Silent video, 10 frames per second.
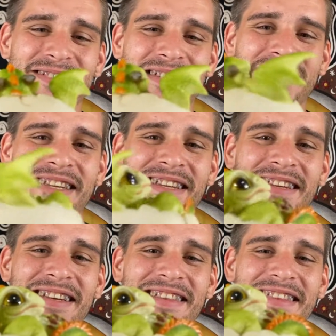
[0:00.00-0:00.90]
sitting
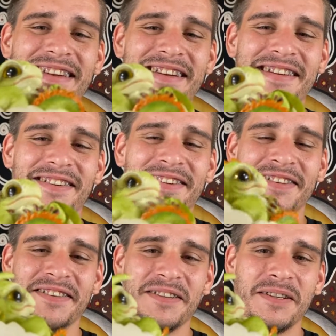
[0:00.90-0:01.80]
in there
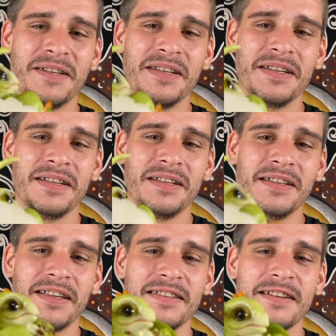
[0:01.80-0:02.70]

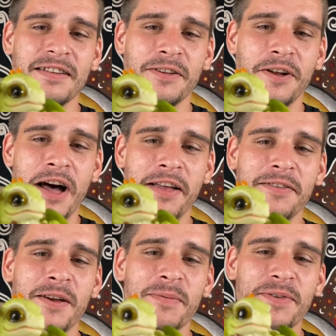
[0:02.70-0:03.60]
like he's in a little hot
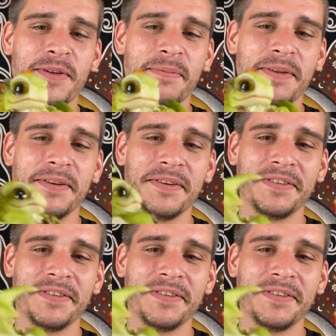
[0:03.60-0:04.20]
tub or something.